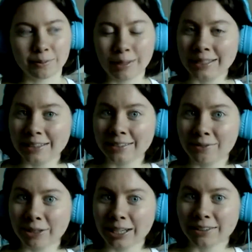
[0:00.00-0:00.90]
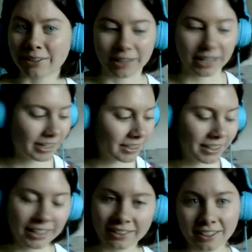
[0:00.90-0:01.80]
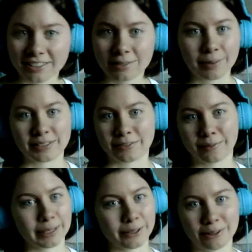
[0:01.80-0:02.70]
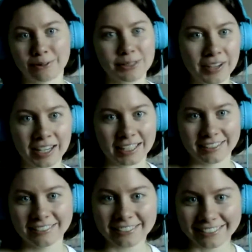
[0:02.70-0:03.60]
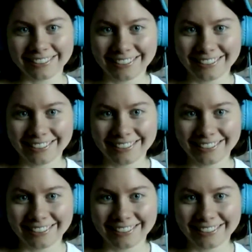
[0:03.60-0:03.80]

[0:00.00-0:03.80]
But it didn't work out that way. I had lots of space of my own. It was fine.